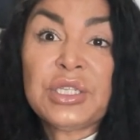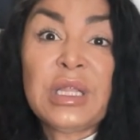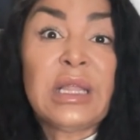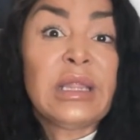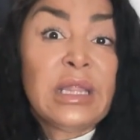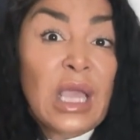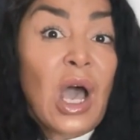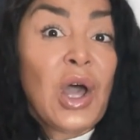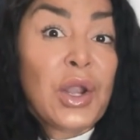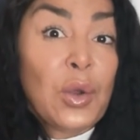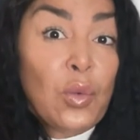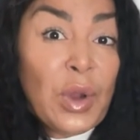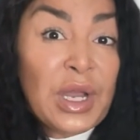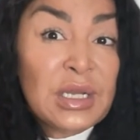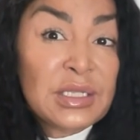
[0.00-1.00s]
that the
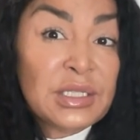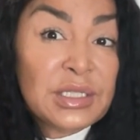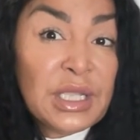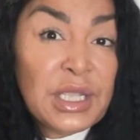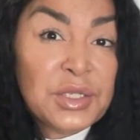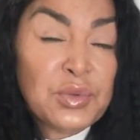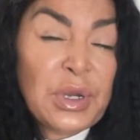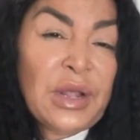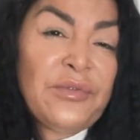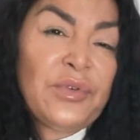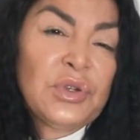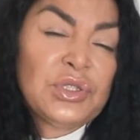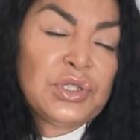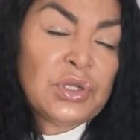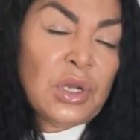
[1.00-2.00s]
unaware stage, when I
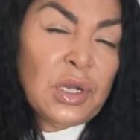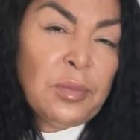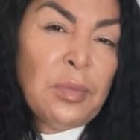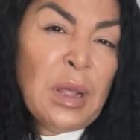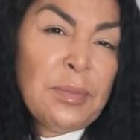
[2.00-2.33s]
first started